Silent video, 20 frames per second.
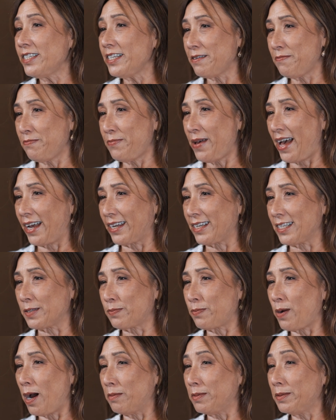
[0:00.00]
impact
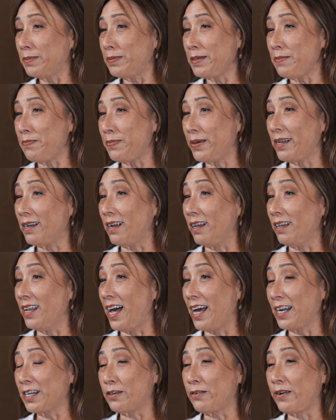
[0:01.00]
has probably been a
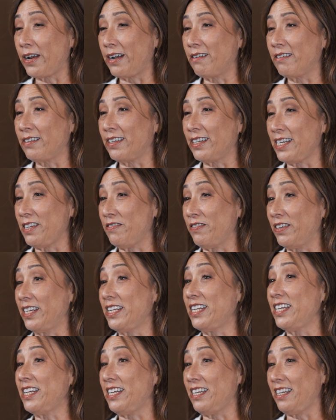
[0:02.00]
lot greater than
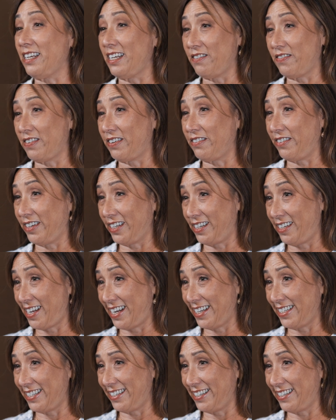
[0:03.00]
he even
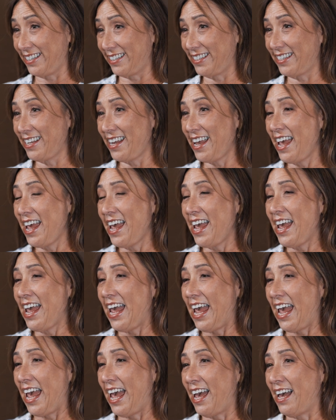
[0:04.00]
realizes.
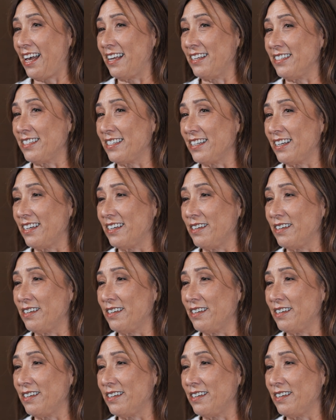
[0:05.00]
And